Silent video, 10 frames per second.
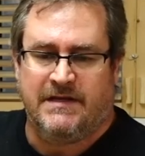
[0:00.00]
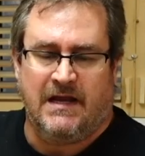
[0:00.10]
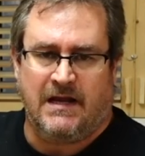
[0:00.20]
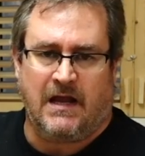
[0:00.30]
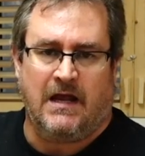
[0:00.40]

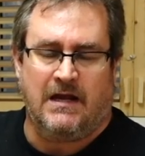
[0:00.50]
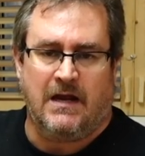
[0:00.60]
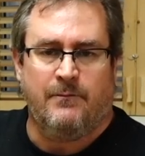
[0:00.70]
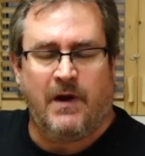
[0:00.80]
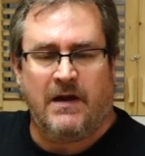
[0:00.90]
then again
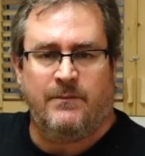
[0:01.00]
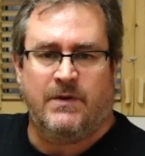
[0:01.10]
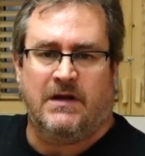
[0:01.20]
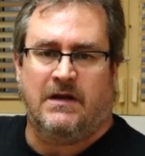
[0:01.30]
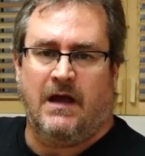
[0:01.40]
it might
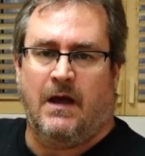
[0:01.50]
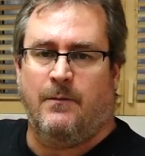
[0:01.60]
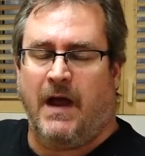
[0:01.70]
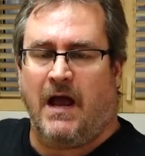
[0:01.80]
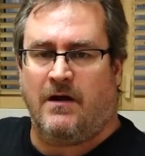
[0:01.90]
be a
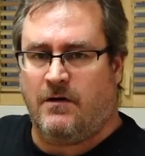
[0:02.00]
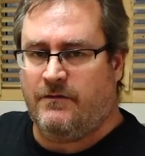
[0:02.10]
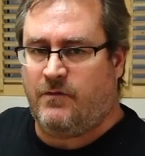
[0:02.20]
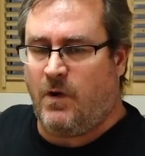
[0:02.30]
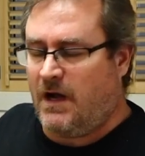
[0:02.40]
matter
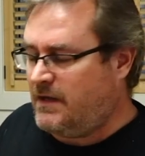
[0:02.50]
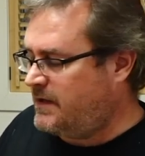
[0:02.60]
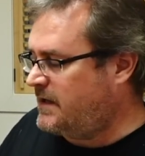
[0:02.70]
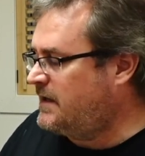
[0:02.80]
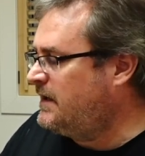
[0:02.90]
of
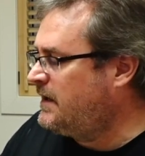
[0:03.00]
quality